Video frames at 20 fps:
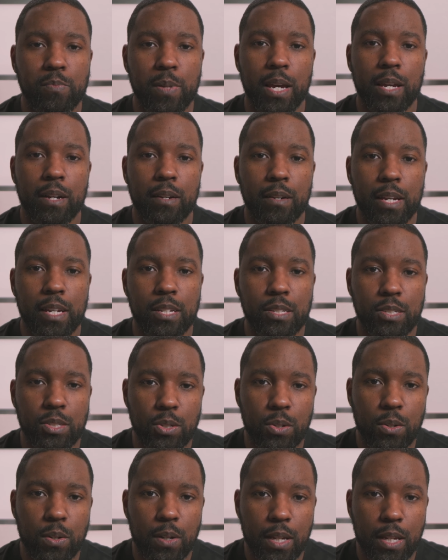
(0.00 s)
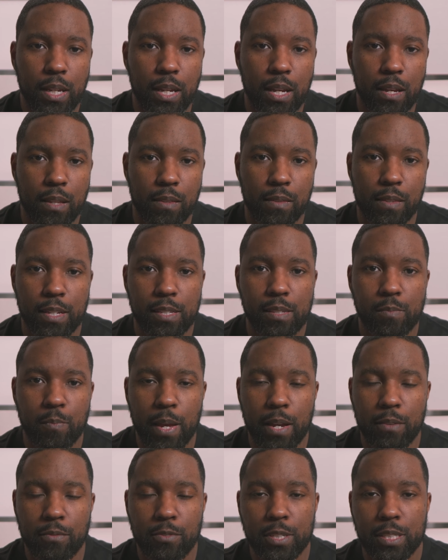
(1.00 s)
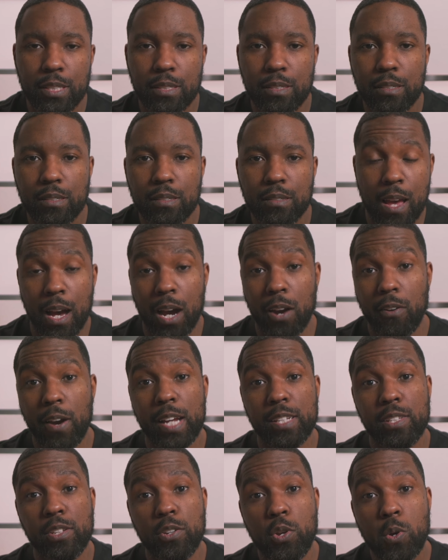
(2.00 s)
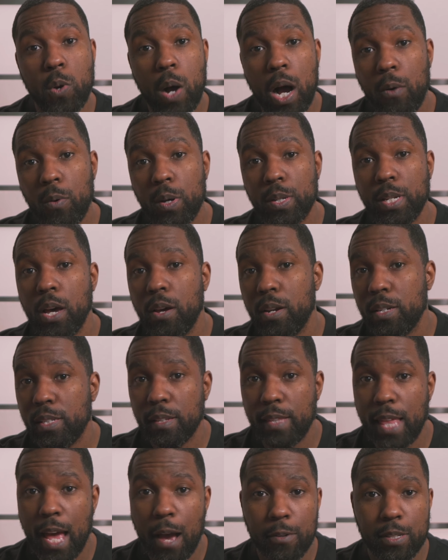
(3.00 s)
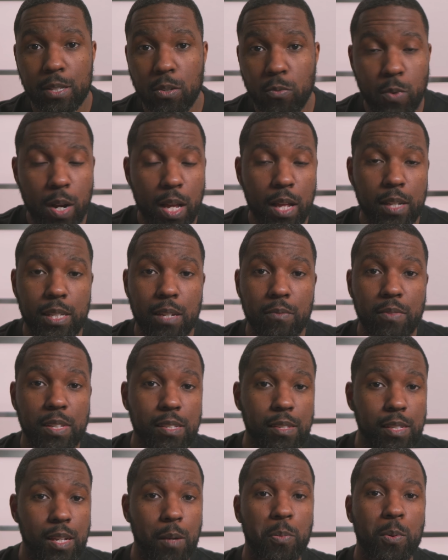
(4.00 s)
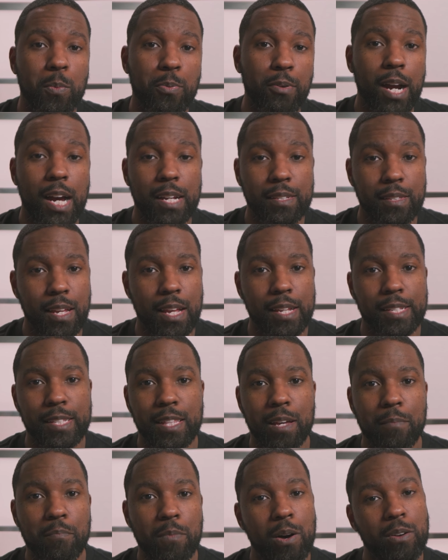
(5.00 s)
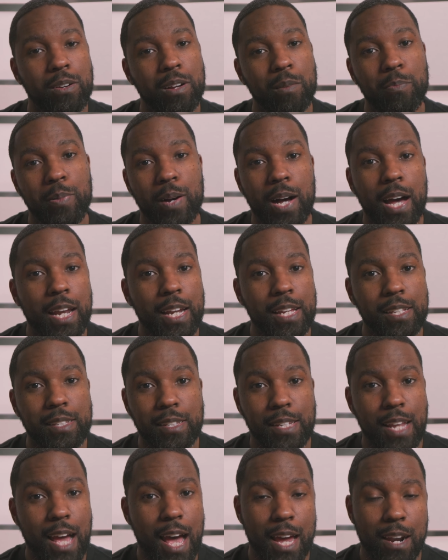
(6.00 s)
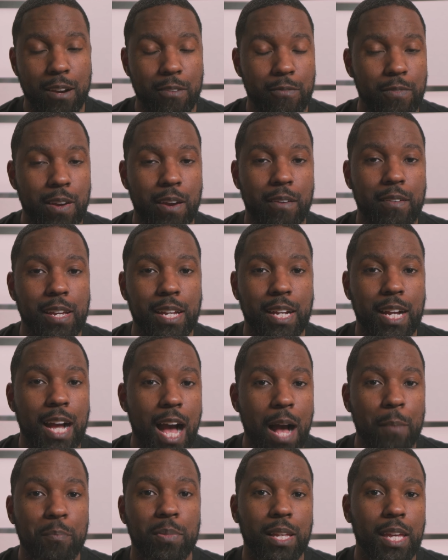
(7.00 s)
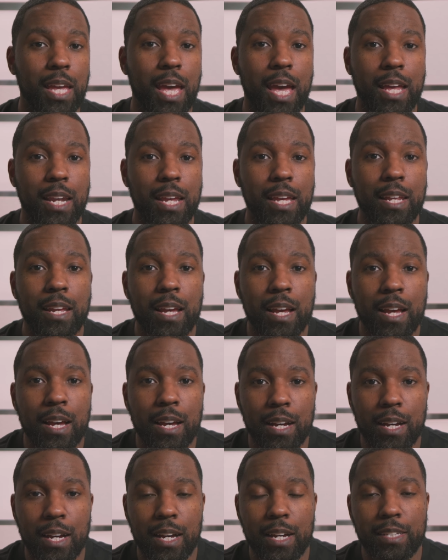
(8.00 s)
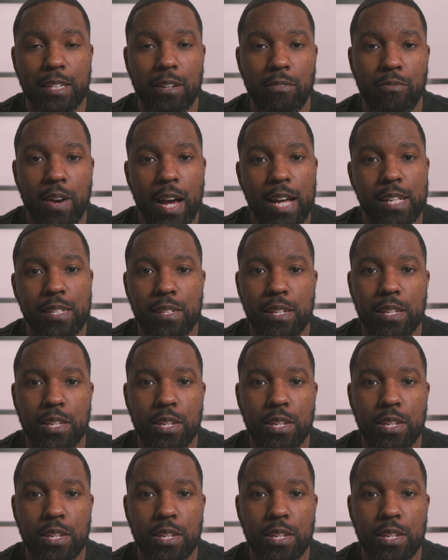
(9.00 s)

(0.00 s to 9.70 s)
better enjoy this beverage. All right, so you all will notice that that was a relatively simple process. The Moka Pot is not a very complicated device to